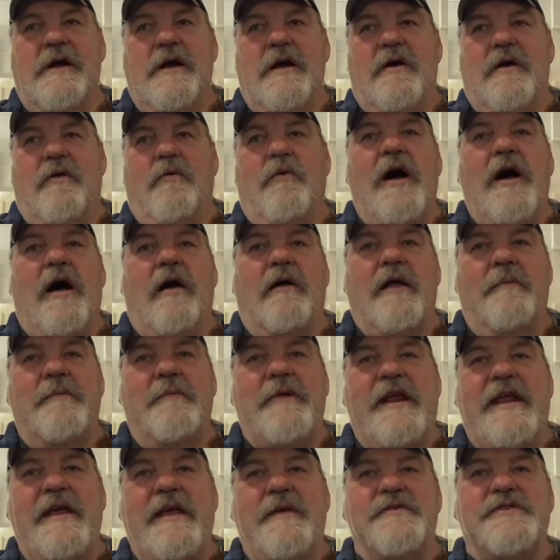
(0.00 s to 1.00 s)
Well, I
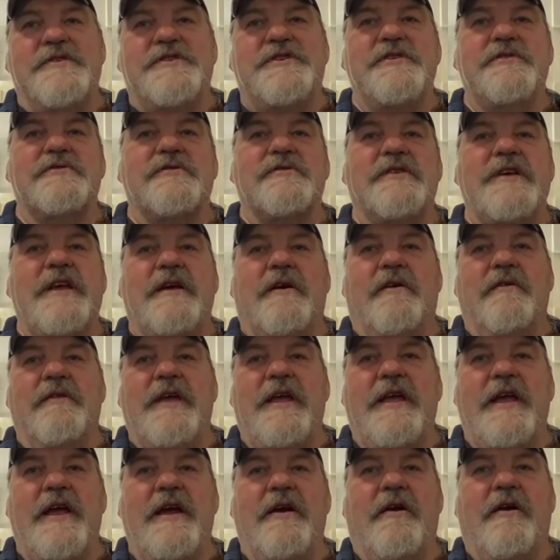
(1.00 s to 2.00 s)
mean, he was usually
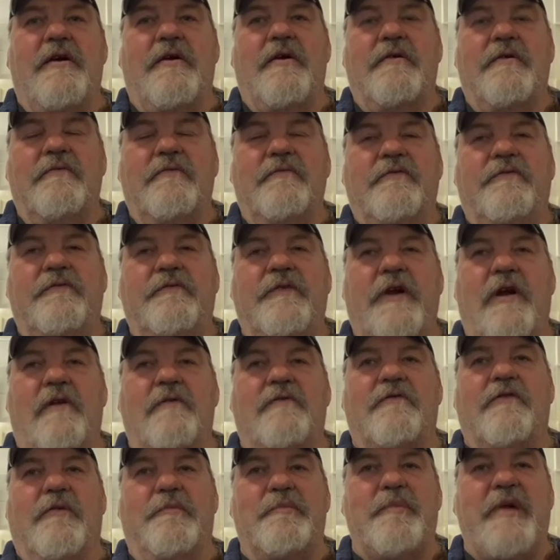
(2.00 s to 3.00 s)
only here, you know,
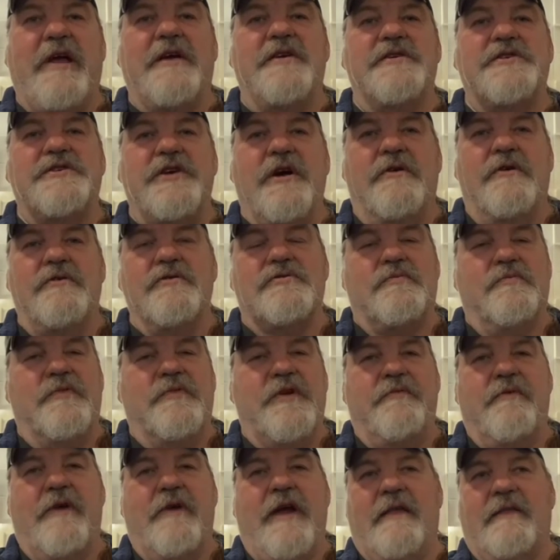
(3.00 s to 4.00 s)
for big shows.
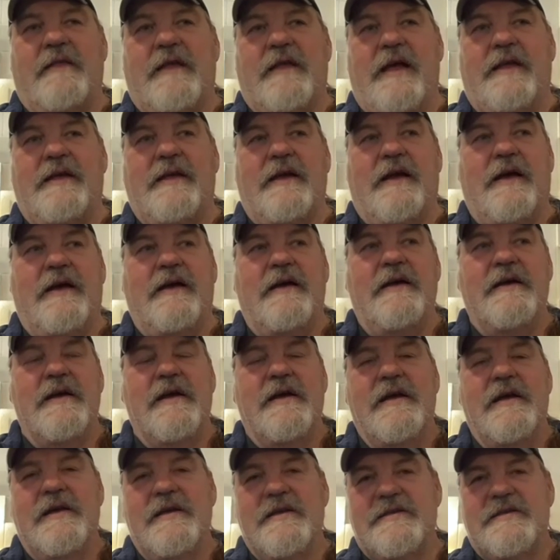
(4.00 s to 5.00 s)
We ran like uh,
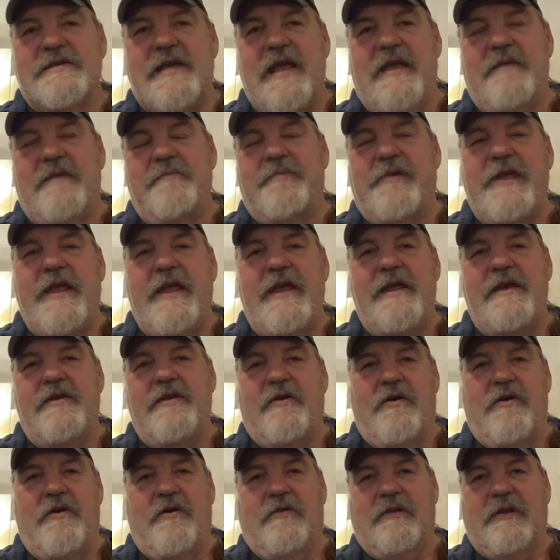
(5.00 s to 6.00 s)
St. Pete
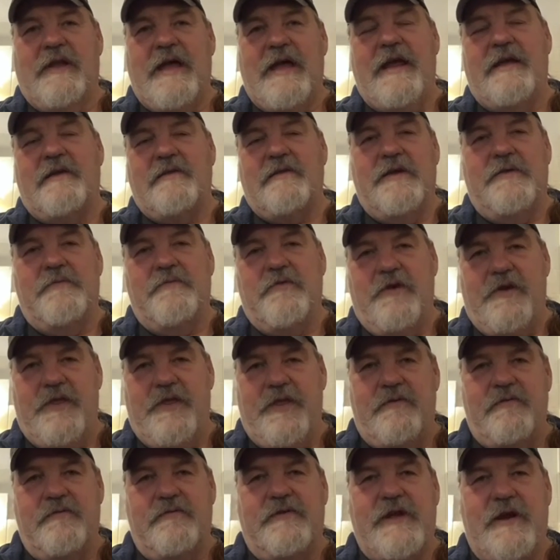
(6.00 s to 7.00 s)
or Lakeland where
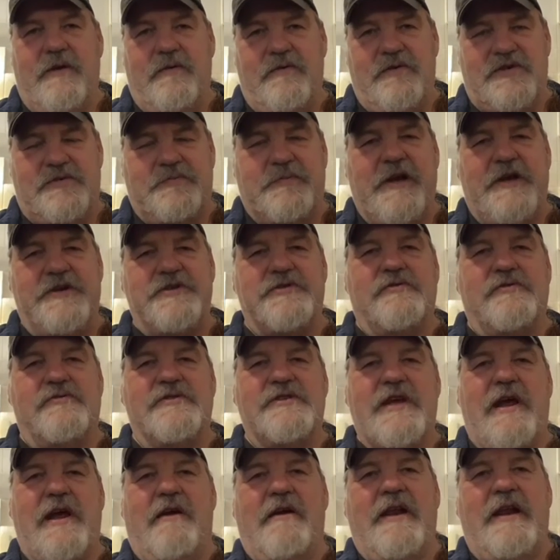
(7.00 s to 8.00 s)
there, there were special
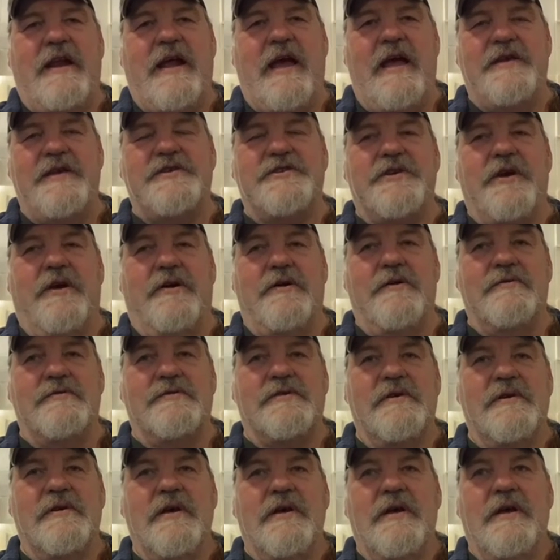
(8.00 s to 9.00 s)
Saturday night
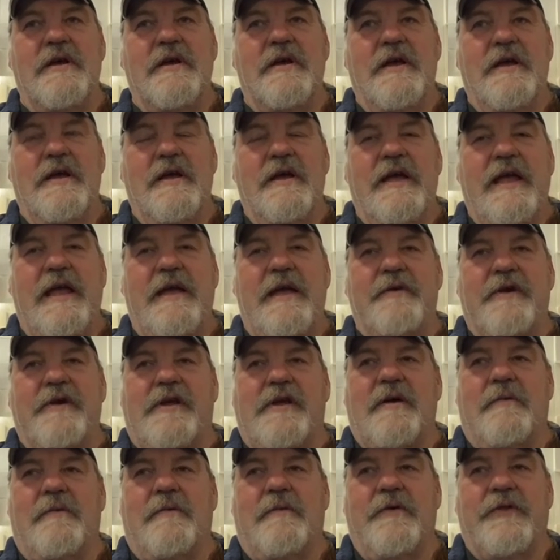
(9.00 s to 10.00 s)
shows he would
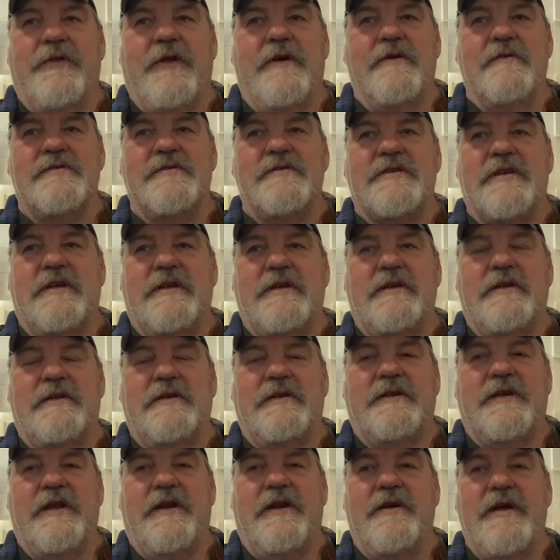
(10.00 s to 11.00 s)
come on those. And,
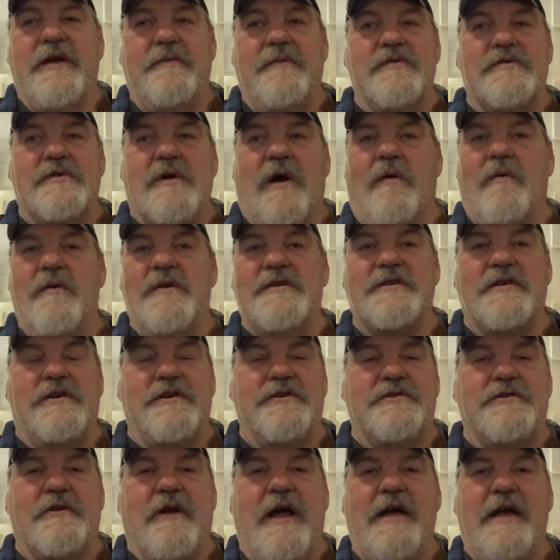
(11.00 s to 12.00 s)
you know, he was always an
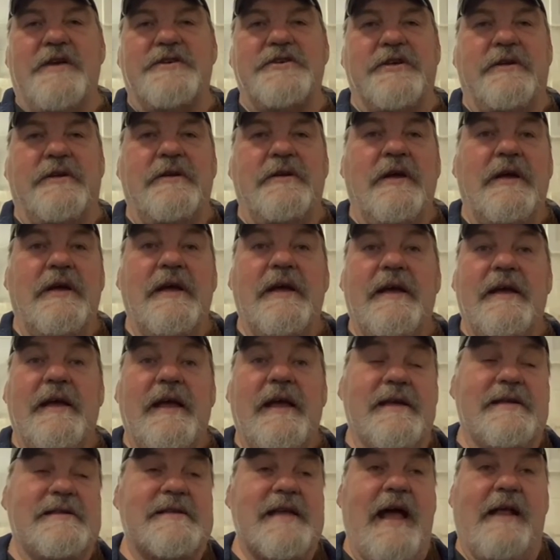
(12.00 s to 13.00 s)
attraction.
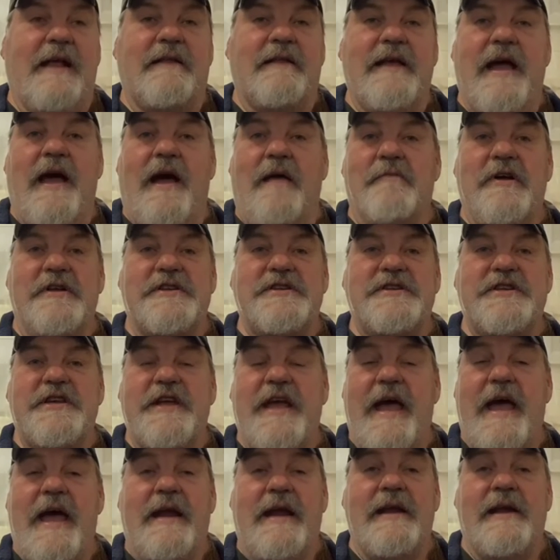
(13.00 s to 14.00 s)
Exactly how much
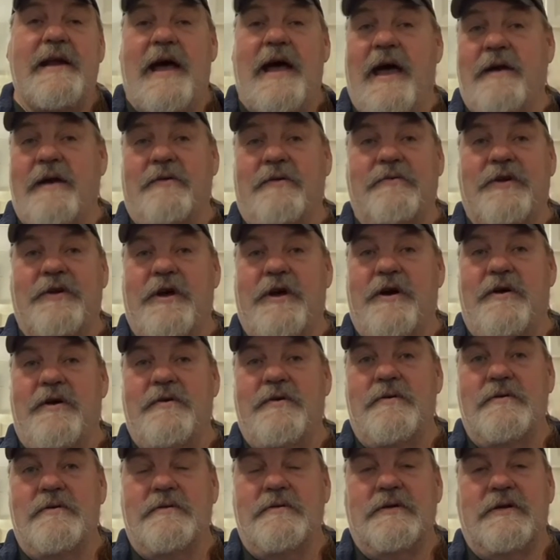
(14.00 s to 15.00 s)
he added, I don't
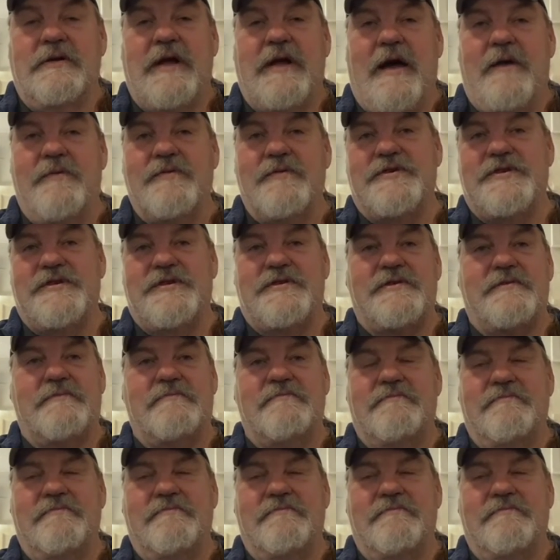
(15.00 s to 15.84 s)
know. I was just,